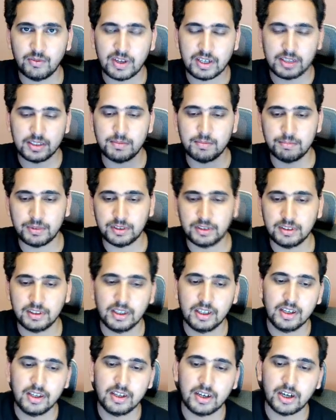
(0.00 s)
Very simple,
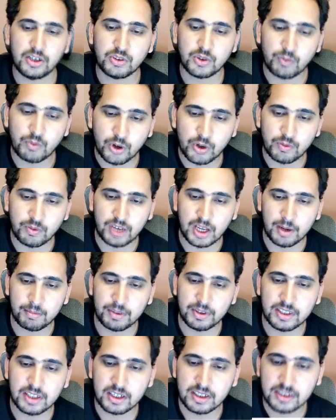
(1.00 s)
right? So what will
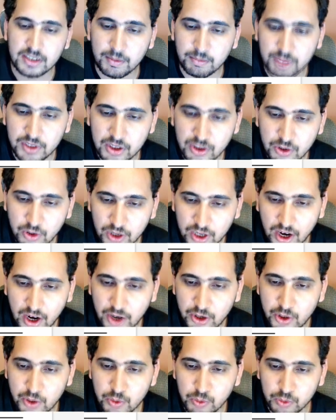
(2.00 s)
happen? There is something called
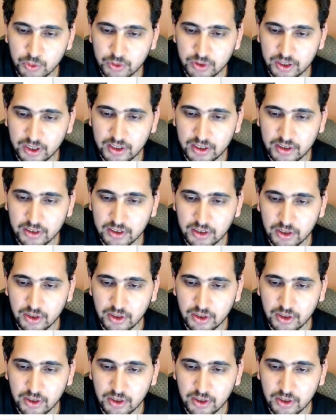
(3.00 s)
undo, right?